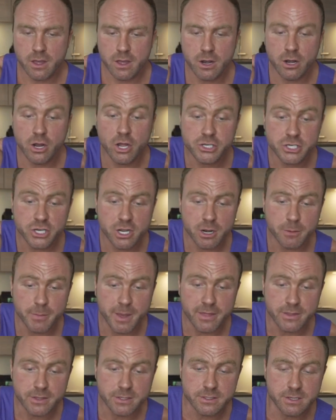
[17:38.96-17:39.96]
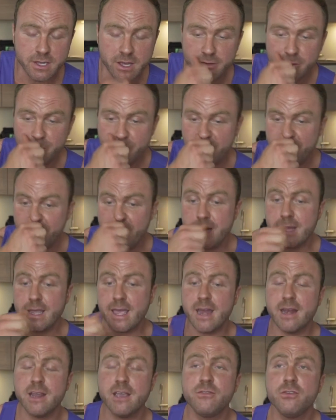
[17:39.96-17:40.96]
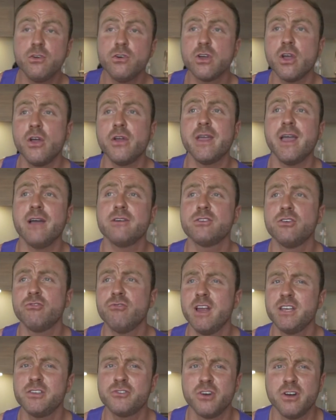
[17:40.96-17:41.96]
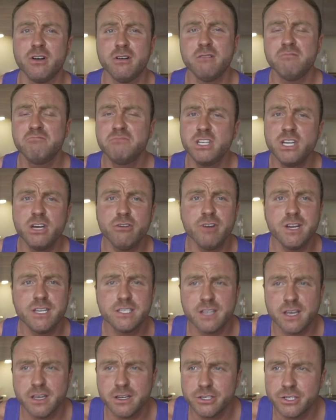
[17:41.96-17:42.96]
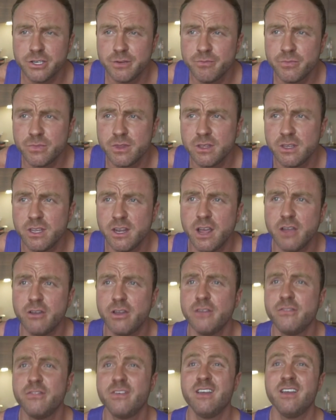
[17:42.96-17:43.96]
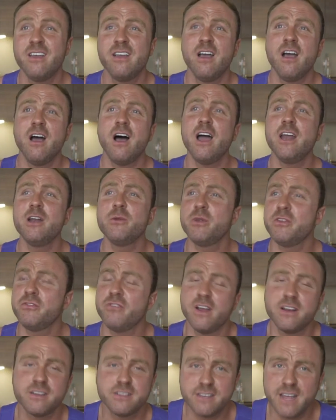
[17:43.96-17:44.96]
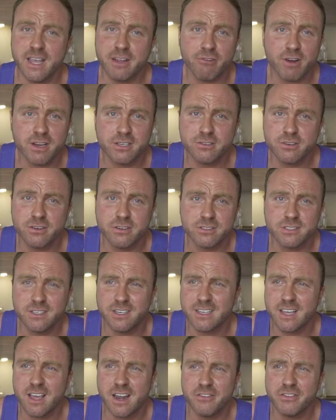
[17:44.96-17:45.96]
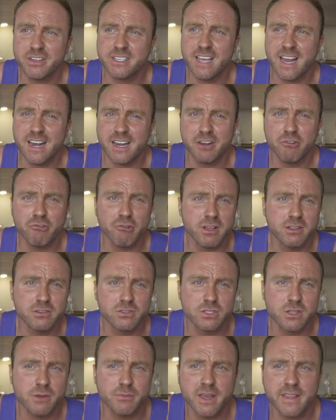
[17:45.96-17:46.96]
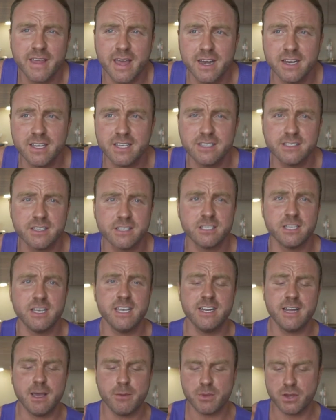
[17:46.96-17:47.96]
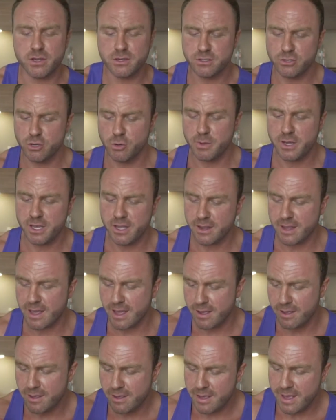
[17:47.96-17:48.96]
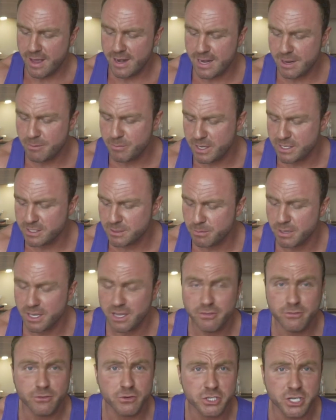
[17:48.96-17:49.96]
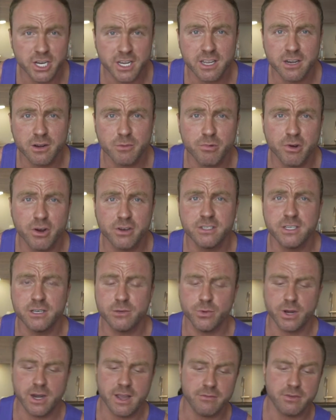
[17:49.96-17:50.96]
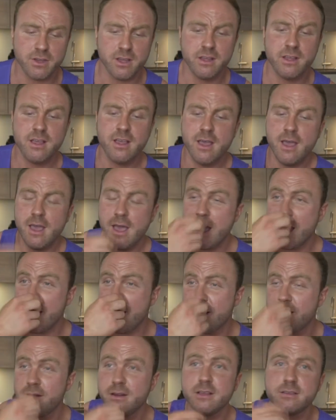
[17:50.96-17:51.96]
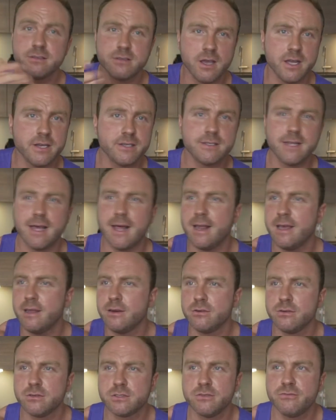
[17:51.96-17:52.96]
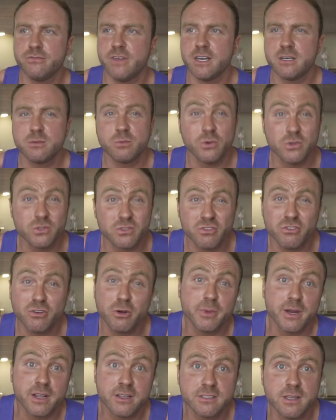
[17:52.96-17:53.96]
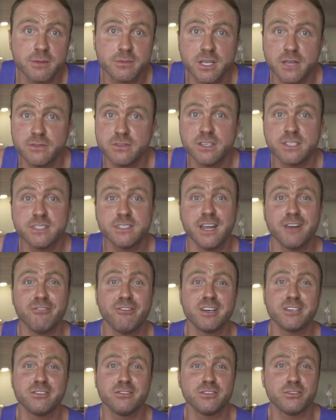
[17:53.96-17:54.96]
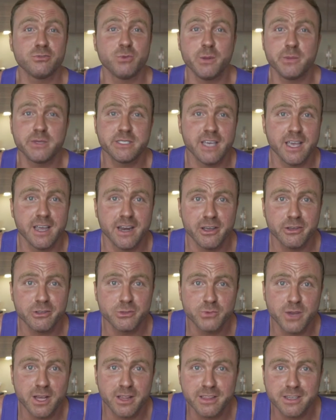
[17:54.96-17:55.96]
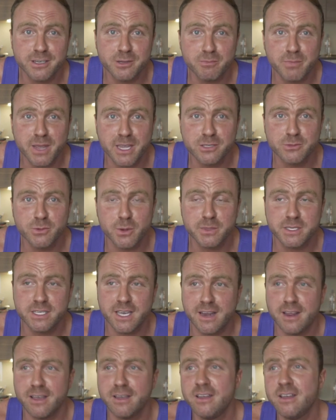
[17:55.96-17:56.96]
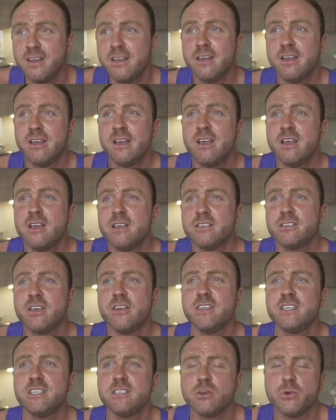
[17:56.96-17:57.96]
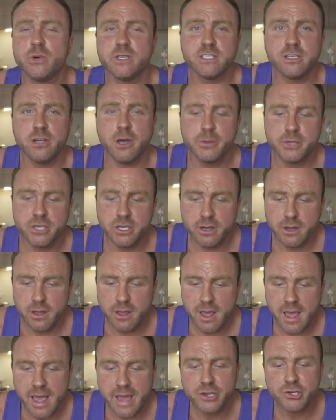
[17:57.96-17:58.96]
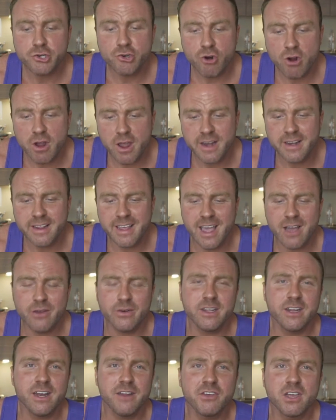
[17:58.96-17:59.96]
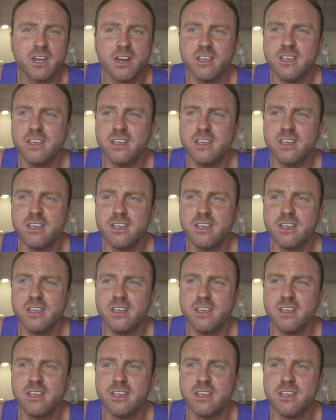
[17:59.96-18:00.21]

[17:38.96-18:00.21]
logical about this stuff. But then again, if you're going out to a restaurant, do your research. If I normally find steak restaurants and the kind of Italian grills or something like that the easiest to eat at, because normally you can get a lean piece of beef or chicken or protein or whatever, and a side salad or some vegetables, or normally sometimes in a steak restaurant, sweet potato as well. They do baked sweet potato. So this is always an option, and try and count. You're never gonna,